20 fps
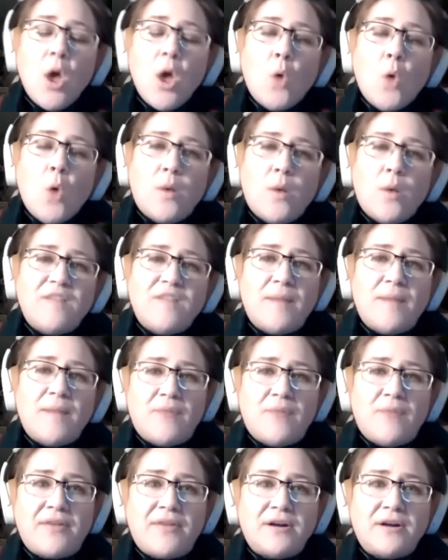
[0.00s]
One of my
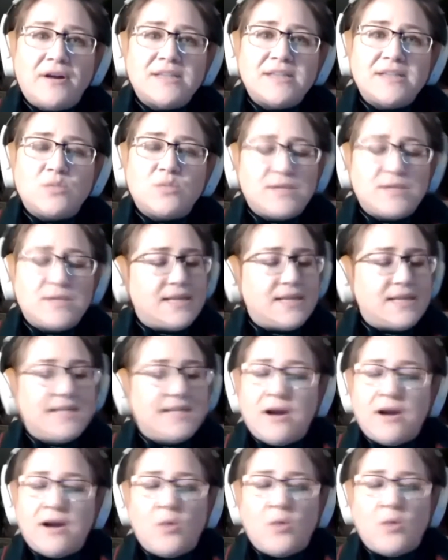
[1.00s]
brothers was in a
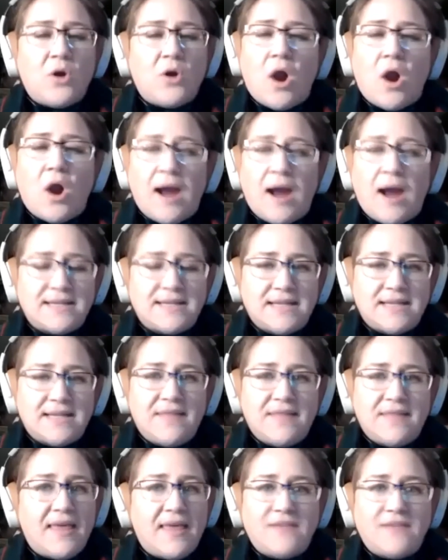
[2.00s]
terrible car
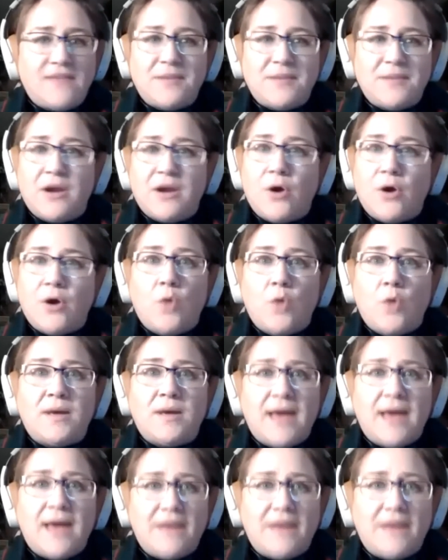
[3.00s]
accident that left him in a
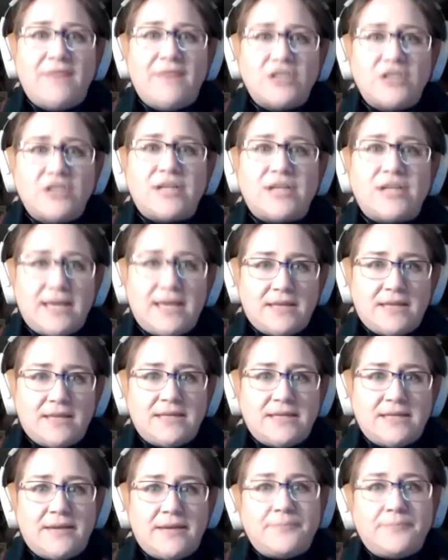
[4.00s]
coma and eventually
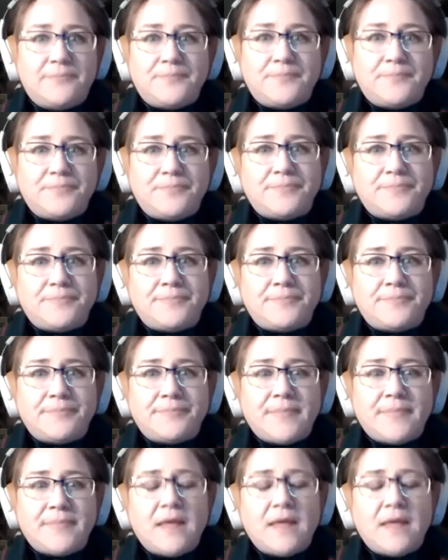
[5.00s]
killed him.
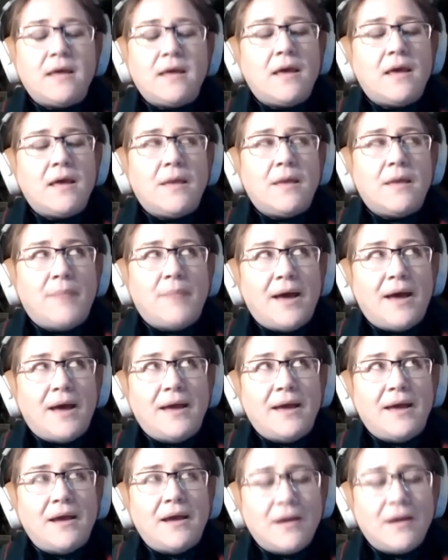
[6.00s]

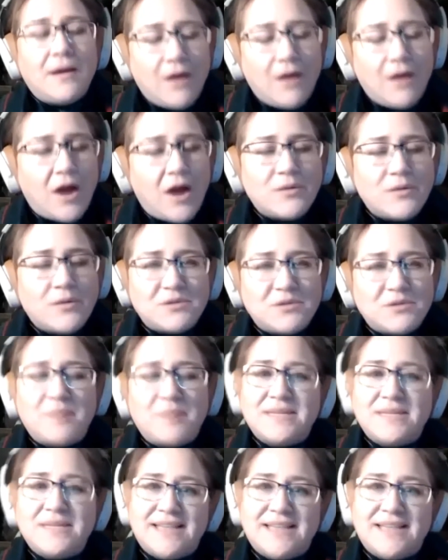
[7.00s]
My car was
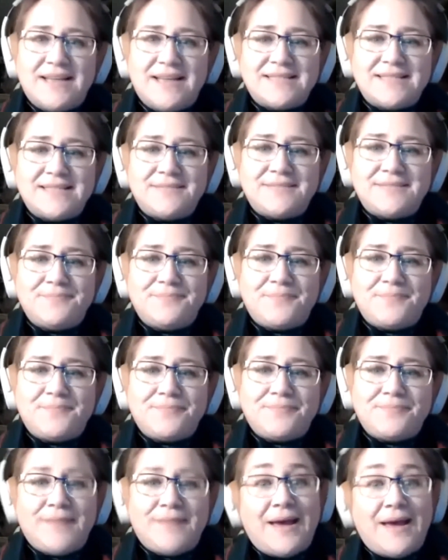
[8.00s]
repossessed,
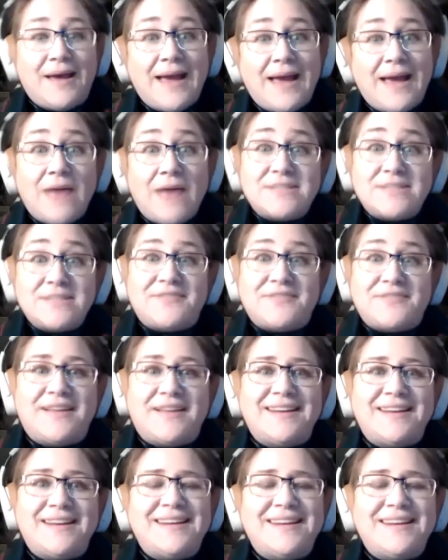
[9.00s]
my house
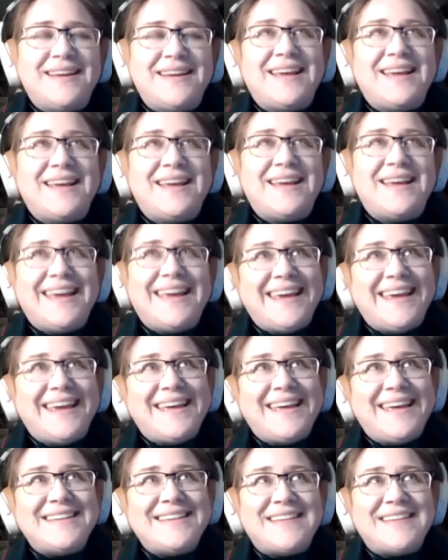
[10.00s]
flooded,
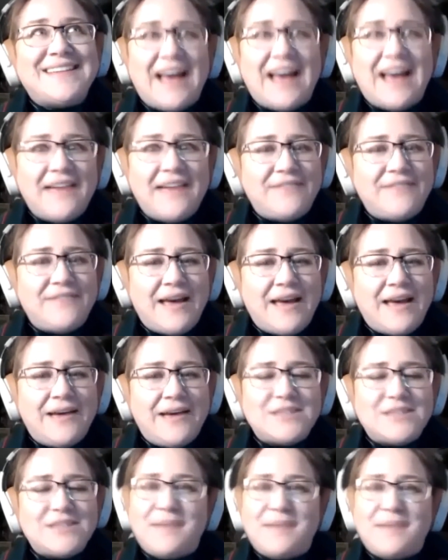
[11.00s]
and I
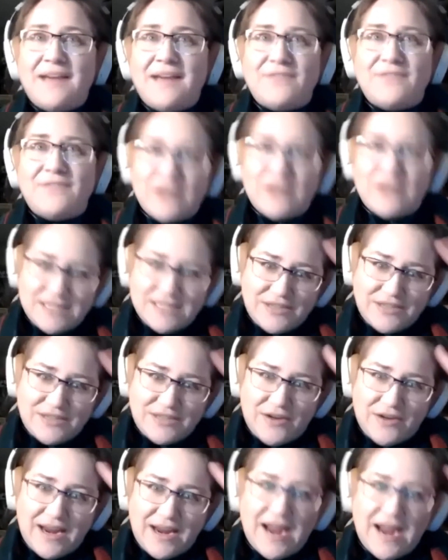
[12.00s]
found my first
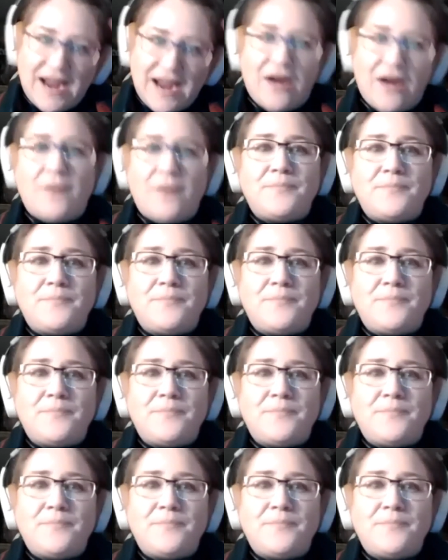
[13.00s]
gray hair.